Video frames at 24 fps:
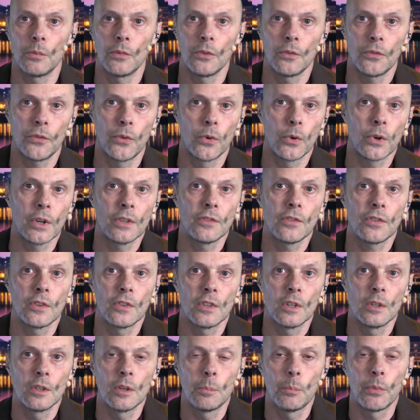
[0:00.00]
for
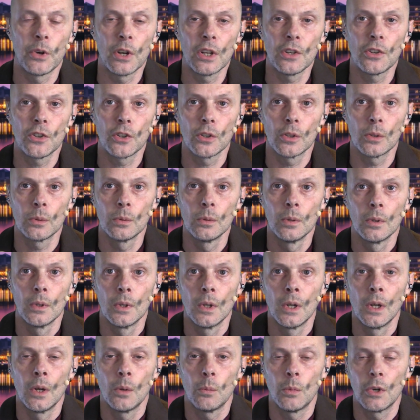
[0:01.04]
instance, in the pre-show,
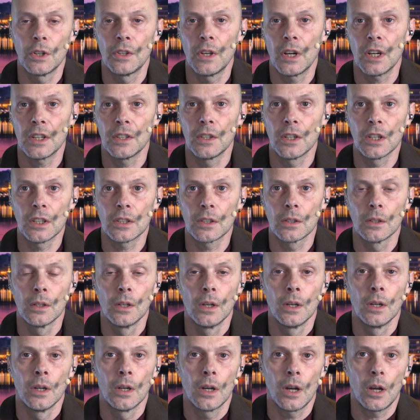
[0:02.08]
what I did,
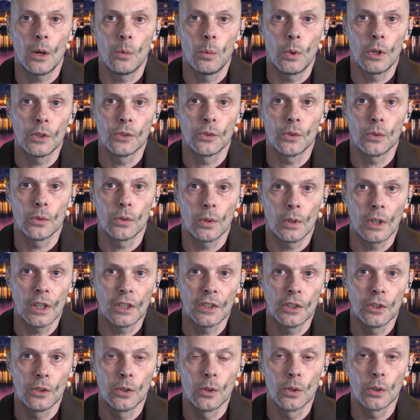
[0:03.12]
I want to
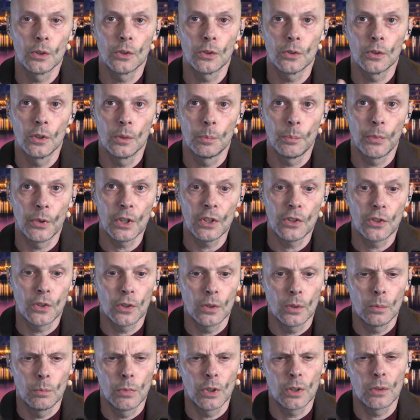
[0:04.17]
let it go to the
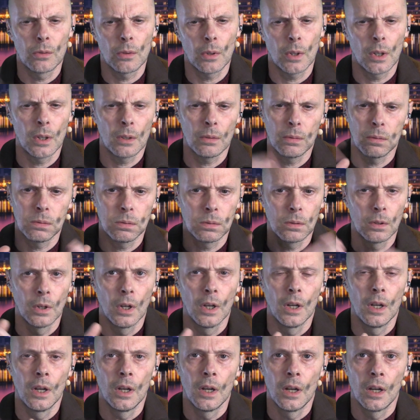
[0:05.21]
pre-show, but
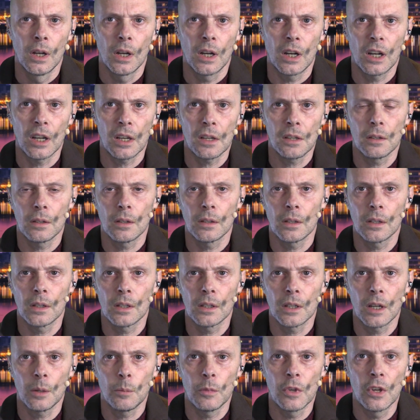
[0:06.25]

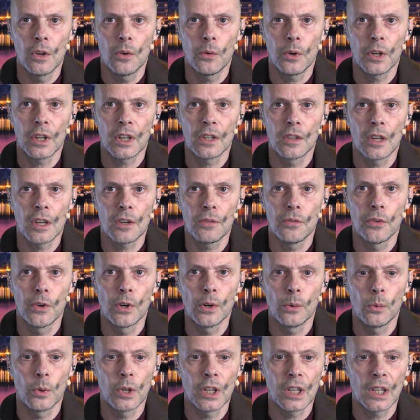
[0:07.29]
I'm hearing it
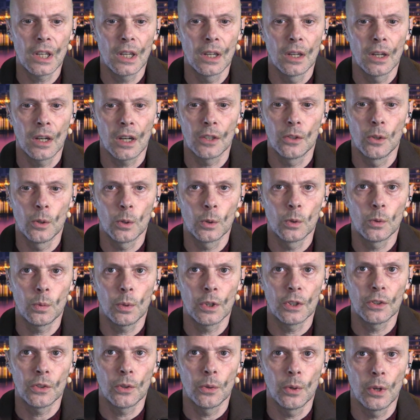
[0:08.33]
every week. I don't
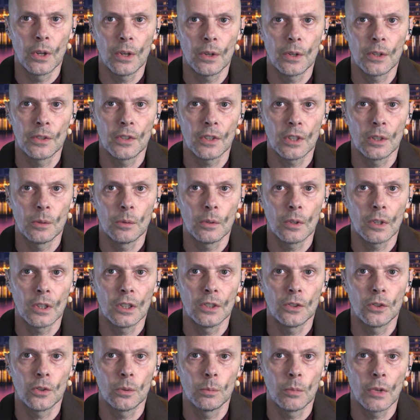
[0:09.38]
want to hear it
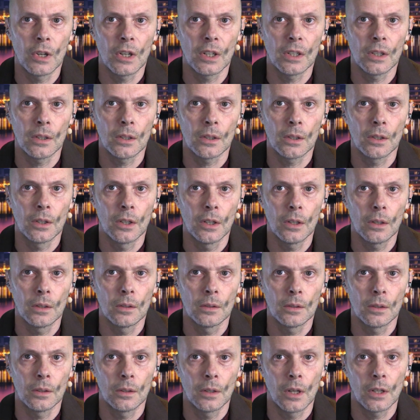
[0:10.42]
into my
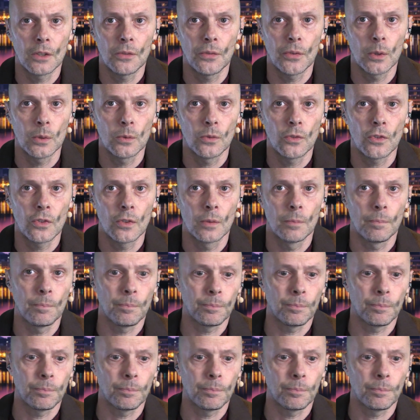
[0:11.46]
headphones.